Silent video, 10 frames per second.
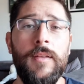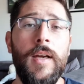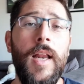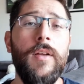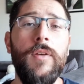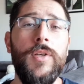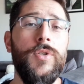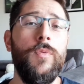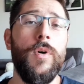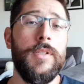The
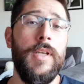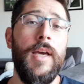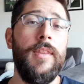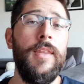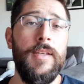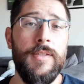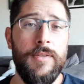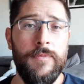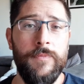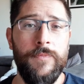calculation works like
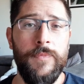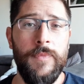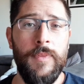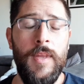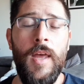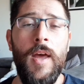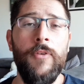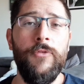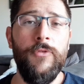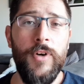this.
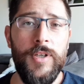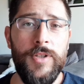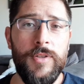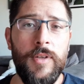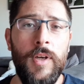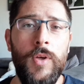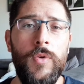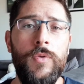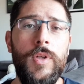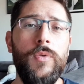First,
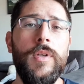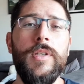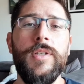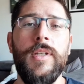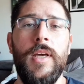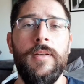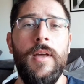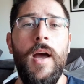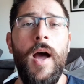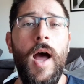you need to
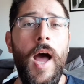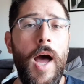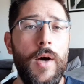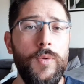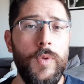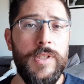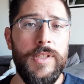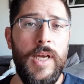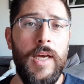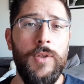understand how to
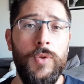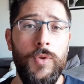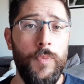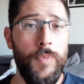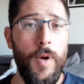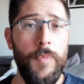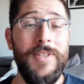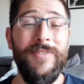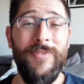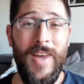assign to your
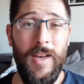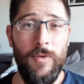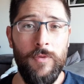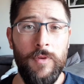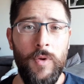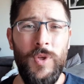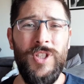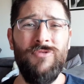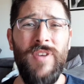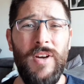property a value
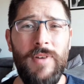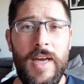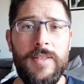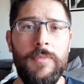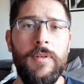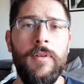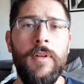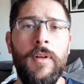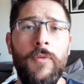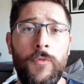which is recognizable
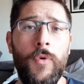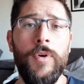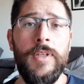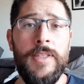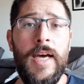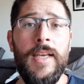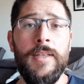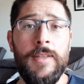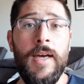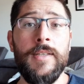for the
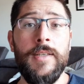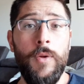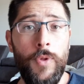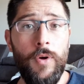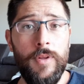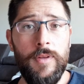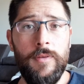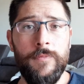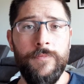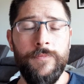Italian tax authority.